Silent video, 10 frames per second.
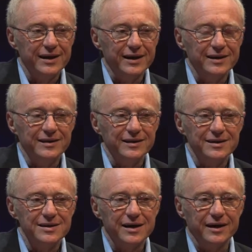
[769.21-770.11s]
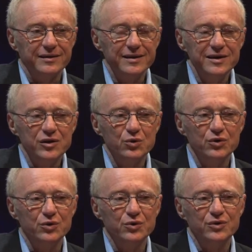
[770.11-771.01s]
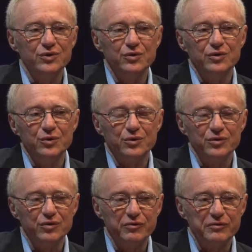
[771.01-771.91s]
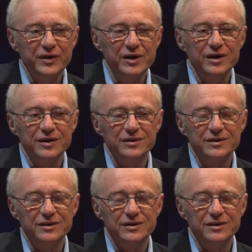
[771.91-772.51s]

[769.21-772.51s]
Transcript: And I think you, you, you, you, you feel,